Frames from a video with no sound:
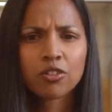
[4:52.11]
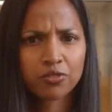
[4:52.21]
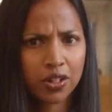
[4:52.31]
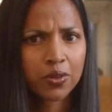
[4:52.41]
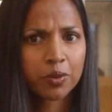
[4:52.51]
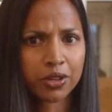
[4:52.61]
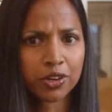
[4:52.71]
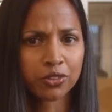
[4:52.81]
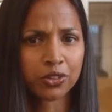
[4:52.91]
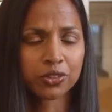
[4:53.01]
follow-up
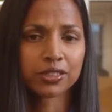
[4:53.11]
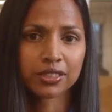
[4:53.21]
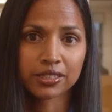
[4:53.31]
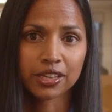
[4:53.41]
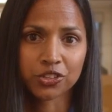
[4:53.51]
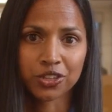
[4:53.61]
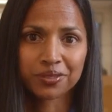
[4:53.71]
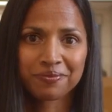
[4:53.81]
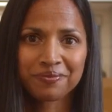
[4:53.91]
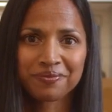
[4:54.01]
interviews, etc.